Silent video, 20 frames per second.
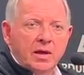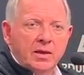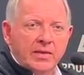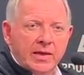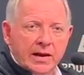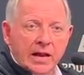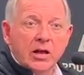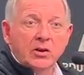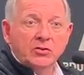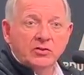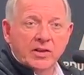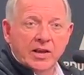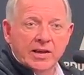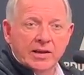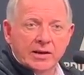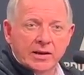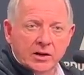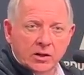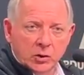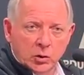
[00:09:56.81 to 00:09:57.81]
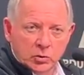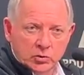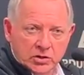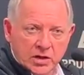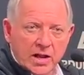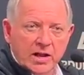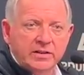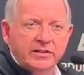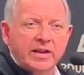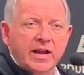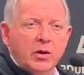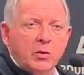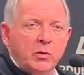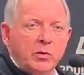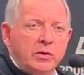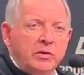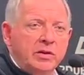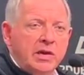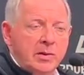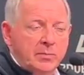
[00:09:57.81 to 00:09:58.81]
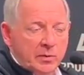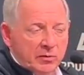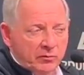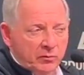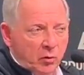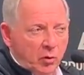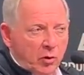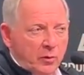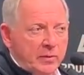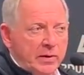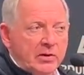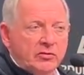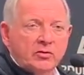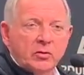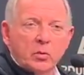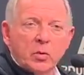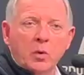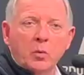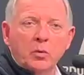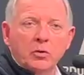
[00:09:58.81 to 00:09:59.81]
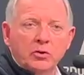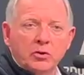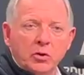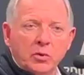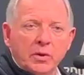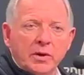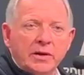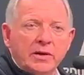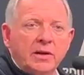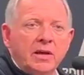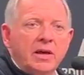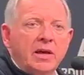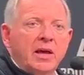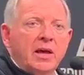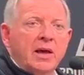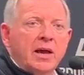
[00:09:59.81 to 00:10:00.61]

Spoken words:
that I'll stay in close contact with, keep informed as to what we're doing,